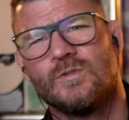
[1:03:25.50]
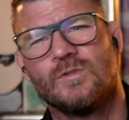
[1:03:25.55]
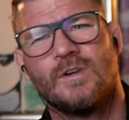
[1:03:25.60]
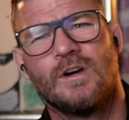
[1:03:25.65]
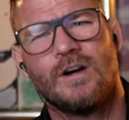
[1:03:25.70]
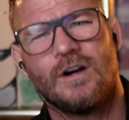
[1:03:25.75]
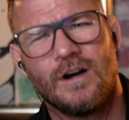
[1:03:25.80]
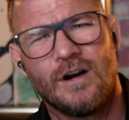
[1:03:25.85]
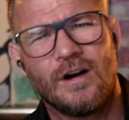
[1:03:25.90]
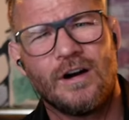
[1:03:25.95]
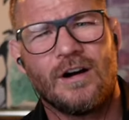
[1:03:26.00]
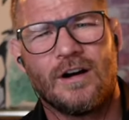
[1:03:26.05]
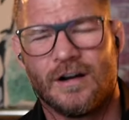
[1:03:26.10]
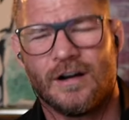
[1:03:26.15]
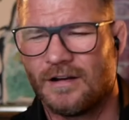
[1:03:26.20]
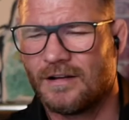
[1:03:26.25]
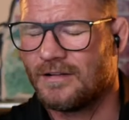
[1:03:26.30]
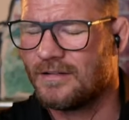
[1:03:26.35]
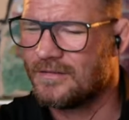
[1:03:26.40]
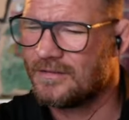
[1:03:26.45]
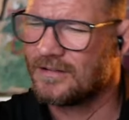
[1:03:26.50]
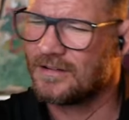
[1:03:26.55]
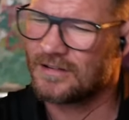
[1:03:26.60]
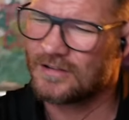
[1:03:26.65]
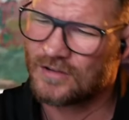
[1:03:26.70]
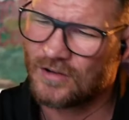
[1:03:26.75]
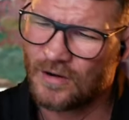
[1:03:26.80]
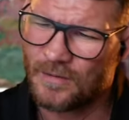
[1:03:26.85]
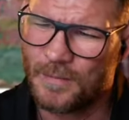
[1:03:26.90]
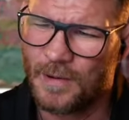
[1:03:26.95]
Oh,
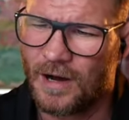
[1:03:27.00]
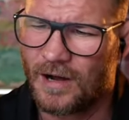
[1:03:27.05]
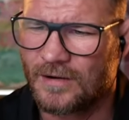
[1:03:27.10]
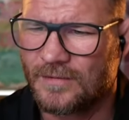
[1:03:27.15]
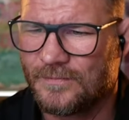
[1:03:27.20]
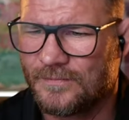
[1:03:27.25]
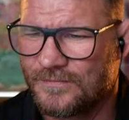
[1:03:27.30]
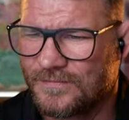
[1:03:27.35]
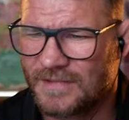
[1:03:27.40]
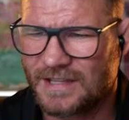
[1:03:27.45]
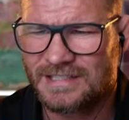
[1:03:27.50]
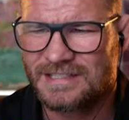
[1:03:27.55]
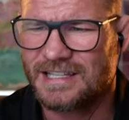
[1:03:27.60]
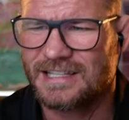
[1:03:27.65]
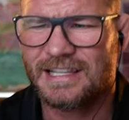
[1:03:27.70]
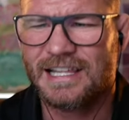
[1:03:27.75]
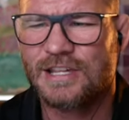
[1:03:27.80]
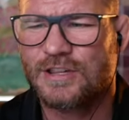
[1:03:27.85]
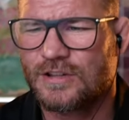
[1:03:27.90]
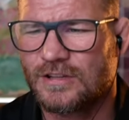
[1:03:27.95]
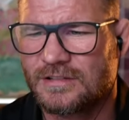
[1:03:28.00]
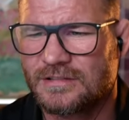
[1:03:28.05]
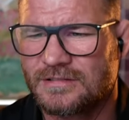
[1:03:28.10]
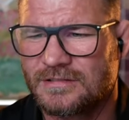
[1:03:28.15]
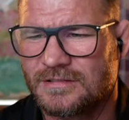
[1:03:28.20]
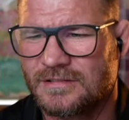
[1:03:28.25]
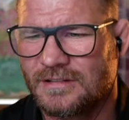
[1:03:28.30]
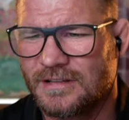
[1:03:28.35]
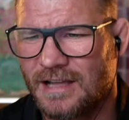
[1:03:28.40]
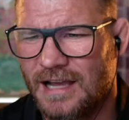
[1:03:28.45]
come on. It's delicious.
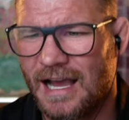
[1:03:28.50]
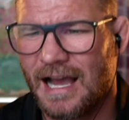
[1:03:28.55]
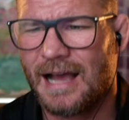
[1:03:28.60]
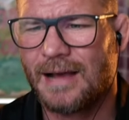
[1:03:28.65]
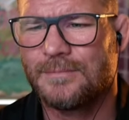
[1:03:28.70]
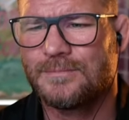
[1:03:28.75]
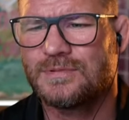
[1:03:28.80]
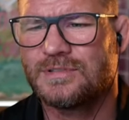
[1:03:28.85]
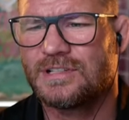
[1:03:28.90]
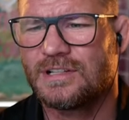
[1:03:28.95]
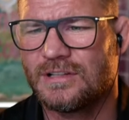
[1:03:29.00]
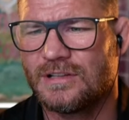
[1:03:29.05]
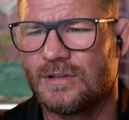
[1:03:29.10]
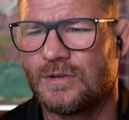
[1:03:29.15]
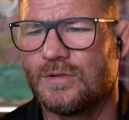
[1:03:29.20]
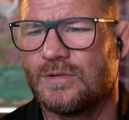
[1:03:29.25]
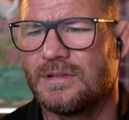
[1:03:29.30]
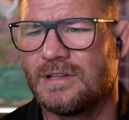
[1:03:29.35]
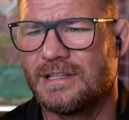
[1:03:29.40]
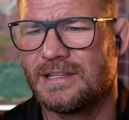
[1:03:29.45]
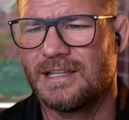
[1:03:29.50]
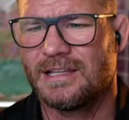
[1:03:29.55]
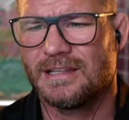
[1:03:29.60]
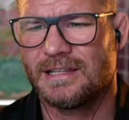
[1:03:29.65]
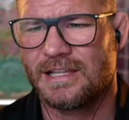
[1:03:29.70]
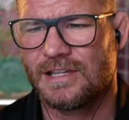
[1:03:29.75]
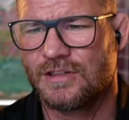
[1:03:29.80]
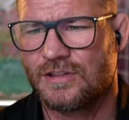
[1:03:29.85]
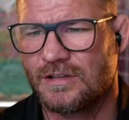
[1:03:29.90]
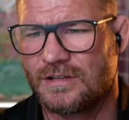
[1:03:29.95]
Absolutely
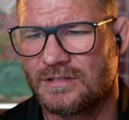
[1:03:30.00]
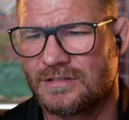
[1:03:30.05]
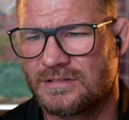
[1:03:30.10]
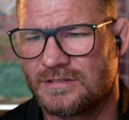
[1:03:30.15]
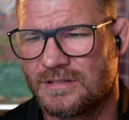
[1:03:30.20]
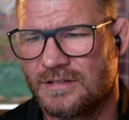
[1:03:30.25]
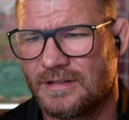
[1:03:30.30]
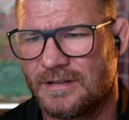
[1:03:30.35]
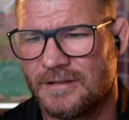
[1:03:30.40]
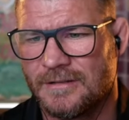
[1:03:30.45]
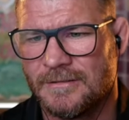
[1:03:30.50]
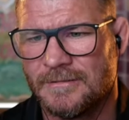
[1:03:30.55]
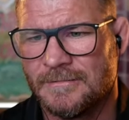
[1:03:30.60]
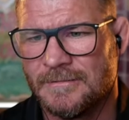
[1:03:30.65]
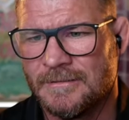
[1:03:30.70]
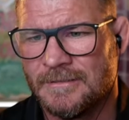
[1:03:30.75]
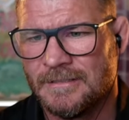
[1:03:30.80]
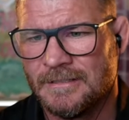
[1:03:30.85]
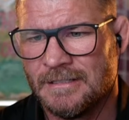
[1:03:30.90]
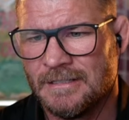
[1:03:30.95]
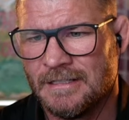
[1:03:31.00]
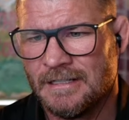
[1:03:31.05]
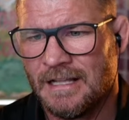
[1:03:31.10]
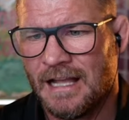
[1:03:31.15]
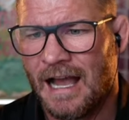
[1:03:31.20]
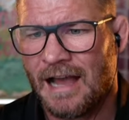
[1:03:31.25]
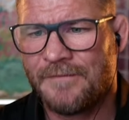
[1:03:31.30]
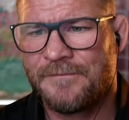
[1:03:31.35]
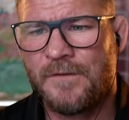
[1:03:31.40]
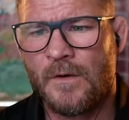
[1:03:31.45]
delicious.
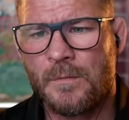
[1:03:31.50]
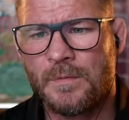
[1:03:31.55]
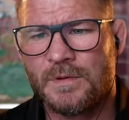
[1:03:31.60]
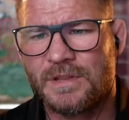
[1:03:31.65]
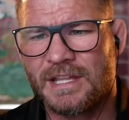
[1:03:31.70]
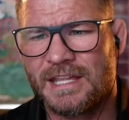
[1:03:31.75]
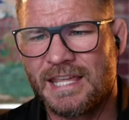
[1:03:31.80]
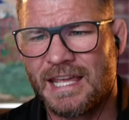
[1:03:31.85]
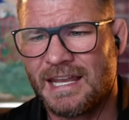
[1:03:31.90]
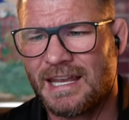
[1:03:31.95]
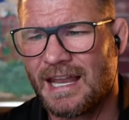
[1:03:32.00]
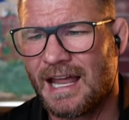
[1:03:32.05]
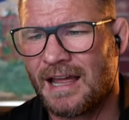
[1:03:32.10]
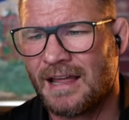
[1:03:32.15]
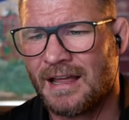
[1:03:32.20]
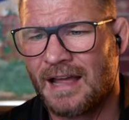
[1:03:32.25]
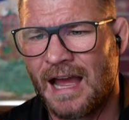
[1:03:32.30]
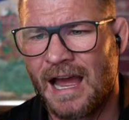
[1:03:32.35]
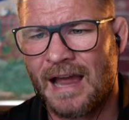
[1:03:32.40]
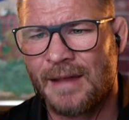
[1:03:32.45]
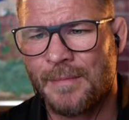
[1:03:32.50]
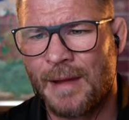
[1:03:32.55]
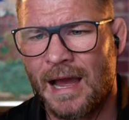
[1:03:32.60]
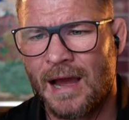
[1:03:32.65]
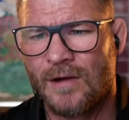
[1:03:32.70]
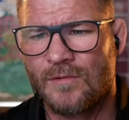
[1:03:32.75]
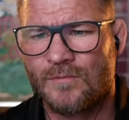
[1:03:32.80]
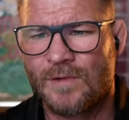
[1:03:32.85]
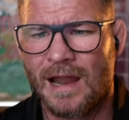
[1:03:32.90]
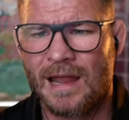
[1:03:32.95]
Have fun with the kid. I'm
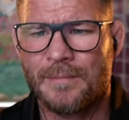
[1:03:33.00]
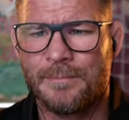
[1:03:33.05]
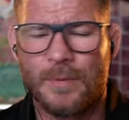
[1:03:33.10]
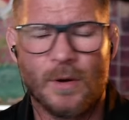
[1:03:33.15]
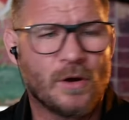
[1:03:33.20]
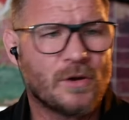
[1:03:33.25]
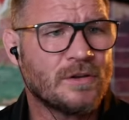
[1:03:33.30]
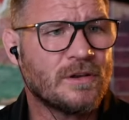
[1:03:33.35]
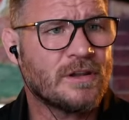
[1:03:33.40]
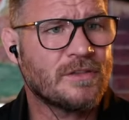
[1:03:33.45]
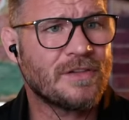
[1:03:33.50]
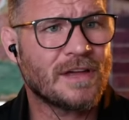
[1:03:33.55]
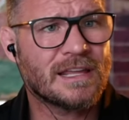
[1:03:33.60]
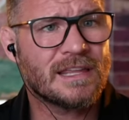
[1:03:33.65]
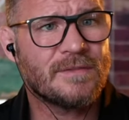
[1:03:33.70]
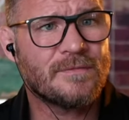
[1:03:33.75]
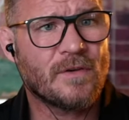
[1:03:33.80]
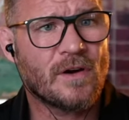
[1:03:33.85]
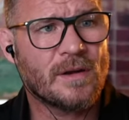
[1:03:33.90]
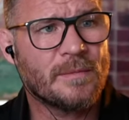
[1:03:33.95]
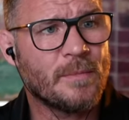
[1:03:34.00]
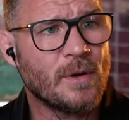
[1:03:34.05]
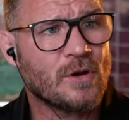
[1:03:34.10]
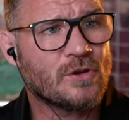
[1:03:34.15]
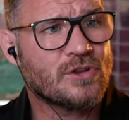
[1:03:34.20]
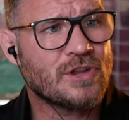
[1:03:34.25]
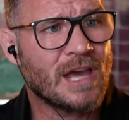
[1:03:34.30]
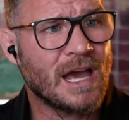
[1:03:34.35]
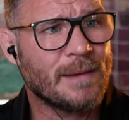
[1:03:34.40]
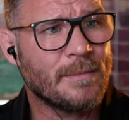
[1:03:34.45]
out. Ryan Buckner, thank you very
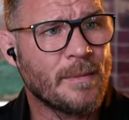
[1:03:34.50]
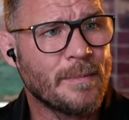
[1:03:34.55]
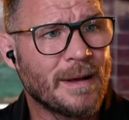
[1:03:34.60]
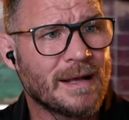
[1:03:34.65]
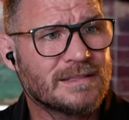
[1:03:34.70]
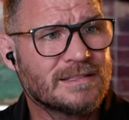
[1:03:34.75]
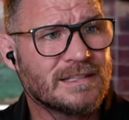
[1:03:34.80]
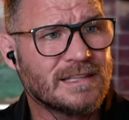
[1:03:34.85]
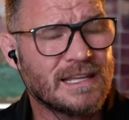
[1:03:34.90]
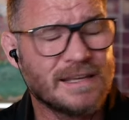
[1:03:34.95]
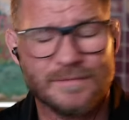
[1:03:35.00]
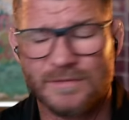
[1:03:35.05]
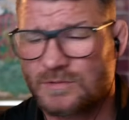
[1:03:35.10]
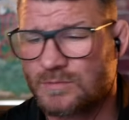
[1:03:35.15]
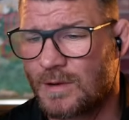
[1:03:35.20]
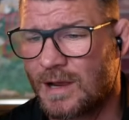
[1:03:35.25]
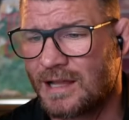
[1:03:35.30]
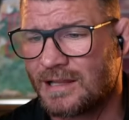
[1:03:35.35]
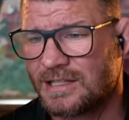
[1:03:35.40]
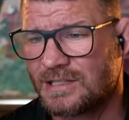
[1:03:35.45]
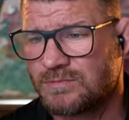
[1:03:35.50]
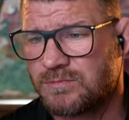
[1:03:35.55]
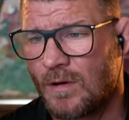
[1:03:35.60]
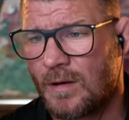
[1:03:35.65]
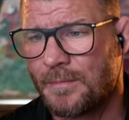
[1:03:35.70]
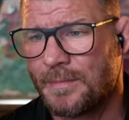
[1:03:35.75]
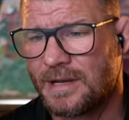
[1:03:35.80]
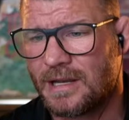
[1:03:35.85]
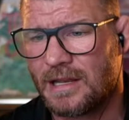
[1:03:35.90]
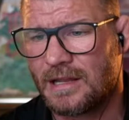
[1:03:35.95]
much. Yeah, I'm about to leave as well. It's one
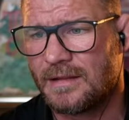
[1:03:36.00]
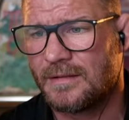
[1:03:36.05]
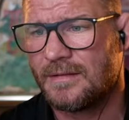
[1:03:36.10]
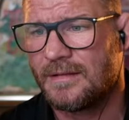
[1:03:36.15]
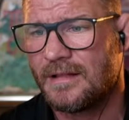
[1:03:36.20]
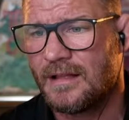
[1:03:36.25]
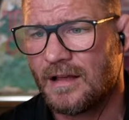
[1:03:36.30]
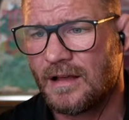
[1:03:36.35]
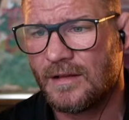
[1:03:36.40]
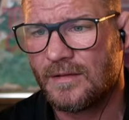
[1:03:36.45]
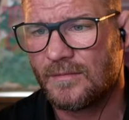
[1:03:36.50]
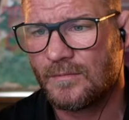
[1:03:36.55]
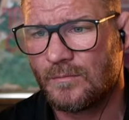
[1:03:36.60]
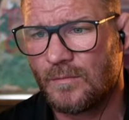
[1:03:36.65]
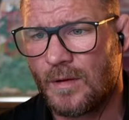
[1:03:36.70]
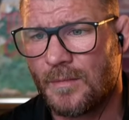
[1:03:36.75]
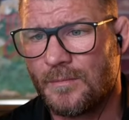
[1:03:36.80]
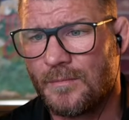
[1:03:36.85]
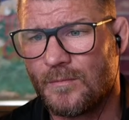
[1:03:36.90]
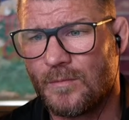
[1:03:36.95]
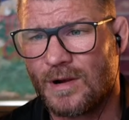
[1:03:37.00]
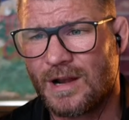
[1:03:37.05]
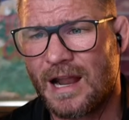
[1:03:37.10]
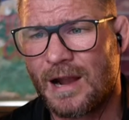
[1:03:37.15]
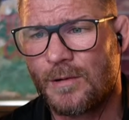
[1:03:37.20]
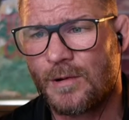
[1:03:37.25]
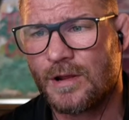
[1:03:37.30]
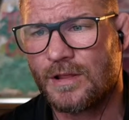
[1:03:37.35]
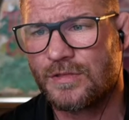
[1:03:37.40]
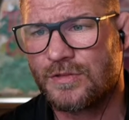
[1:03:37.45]
minute, one, one
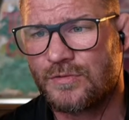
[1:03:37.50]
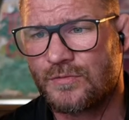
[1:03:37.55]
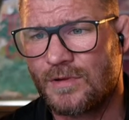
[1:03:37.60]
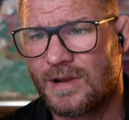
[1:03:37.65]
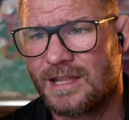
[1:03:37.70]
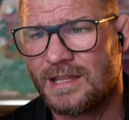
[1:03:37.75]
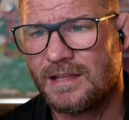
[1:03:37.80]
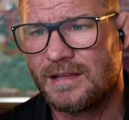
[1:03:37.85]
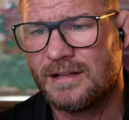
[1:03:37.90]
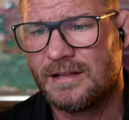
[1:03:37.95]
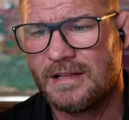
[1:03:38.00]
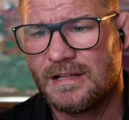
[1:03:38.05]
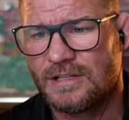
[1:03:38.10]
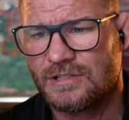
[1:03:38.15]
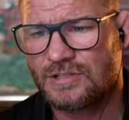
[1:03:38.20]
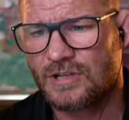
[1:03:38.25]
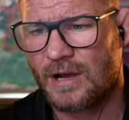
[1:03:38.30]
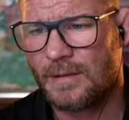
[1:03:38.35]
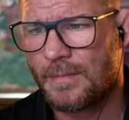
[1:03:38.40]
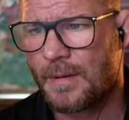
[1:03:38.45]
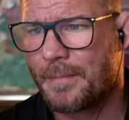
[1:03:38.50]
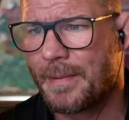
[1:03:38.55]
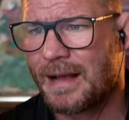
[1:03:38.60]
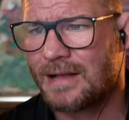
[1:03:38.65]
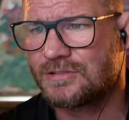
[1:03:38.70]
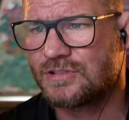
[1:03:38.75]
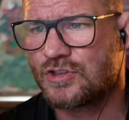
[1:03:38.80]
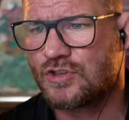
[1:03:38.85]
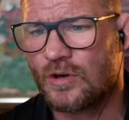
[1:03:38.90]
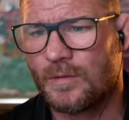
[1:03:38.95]
hour and three. So I'm about
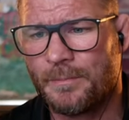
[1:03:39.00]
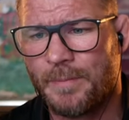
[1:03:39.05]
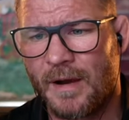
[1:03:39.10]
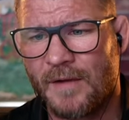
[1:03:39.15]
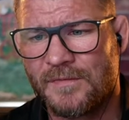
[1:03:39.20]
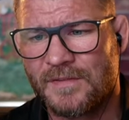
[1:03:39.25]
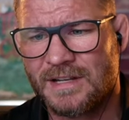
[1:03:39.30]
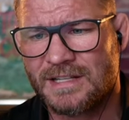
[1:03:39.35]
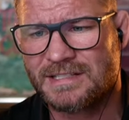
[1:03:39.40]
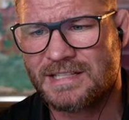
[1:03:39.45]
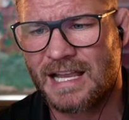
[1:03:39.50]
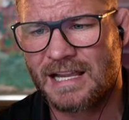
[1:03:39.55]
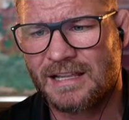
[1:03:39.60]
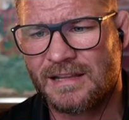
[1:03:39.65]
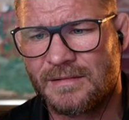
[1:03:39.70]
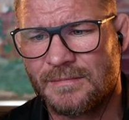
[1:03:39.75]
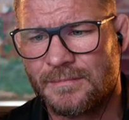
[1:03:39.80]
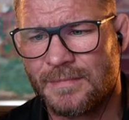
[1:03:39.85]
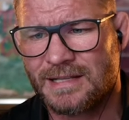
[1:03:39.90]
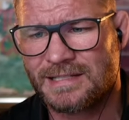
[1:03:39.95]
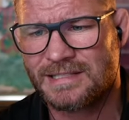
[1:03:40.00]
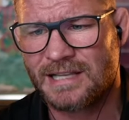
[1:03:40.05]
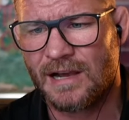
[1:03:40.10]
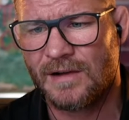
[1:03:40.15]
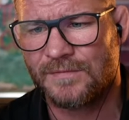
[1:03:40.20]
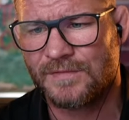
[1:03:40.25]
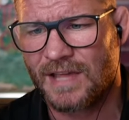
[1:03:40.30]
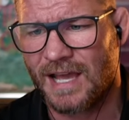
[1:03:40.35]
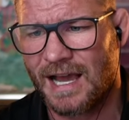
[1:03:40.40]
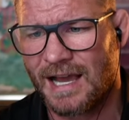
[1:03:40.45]
to jump off in a second
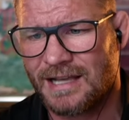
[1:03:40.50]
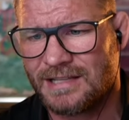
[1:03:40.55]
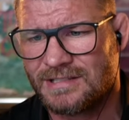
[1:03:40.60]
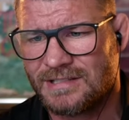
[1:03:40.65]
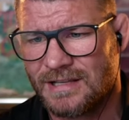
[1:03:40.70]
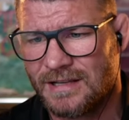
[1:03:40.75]
myself, guys.